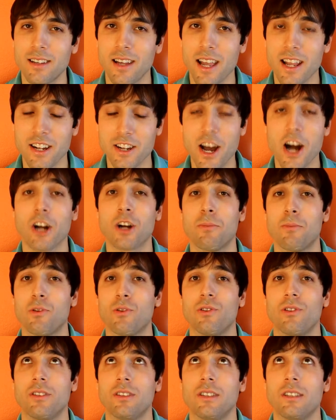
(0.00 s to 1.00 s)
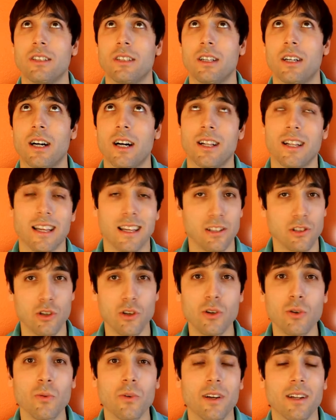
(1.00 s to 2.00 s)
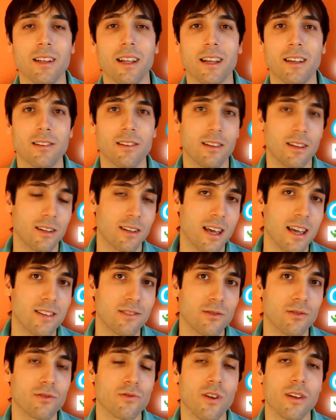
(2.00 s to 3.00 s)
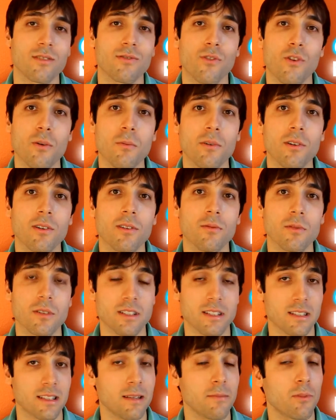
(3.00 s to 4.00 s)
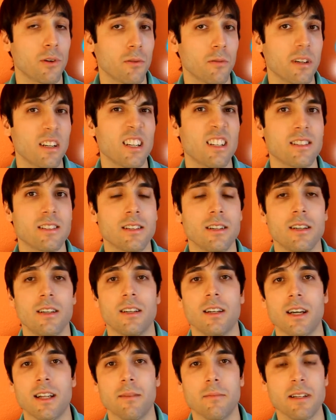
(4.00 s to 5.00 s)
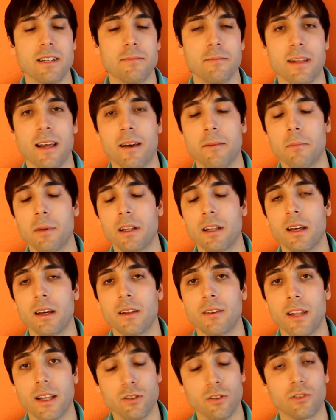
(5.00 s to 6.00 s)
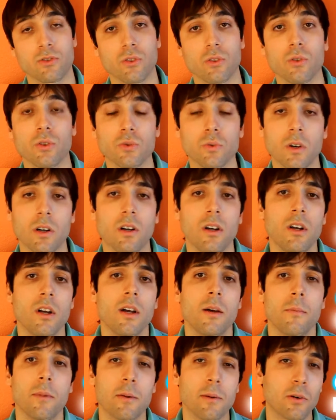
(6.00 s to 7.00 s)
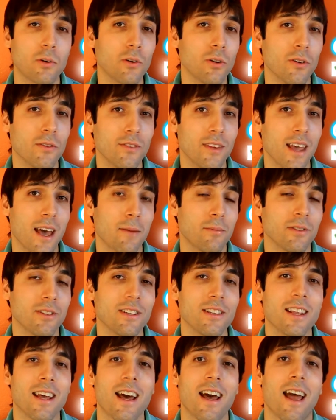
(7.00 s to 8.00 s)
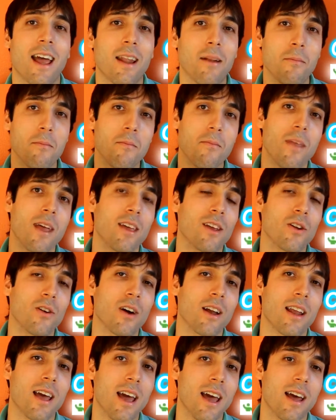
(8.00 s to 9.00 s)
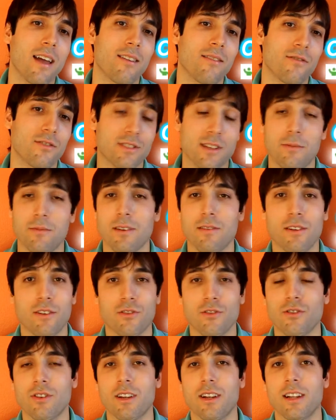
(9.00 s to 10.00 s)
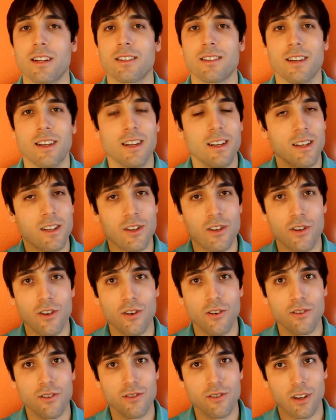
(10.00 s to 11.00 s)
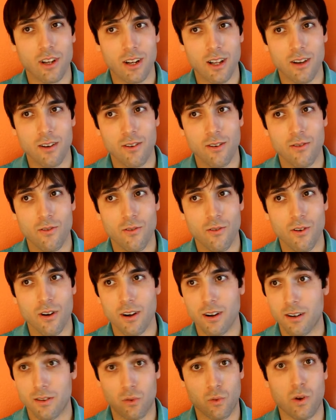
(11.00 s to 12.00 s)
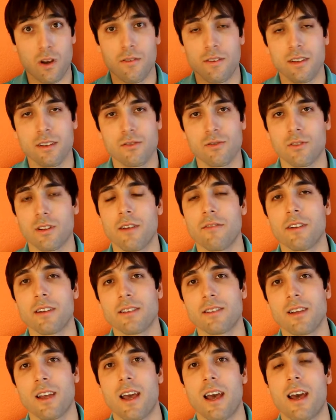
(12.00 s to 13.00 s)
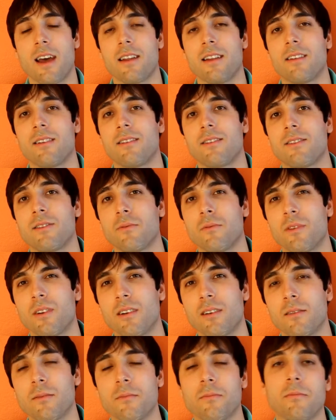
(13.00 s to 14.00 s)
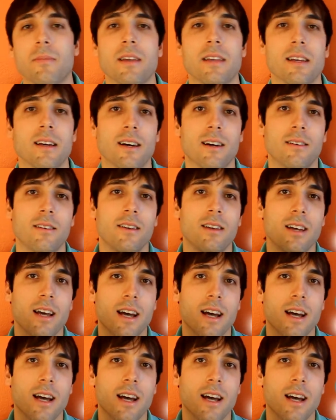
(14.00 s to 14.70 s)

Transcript: dockable, like a tuned one, like Asus Transformer, which is a 10.1 inch. I didn't mention that, but that's also cool as well. But it'd be cool if Apple did that, and and had, for example, even a 13 inch, you could, or a 12 inch or 11 inch, had it to where it'd be a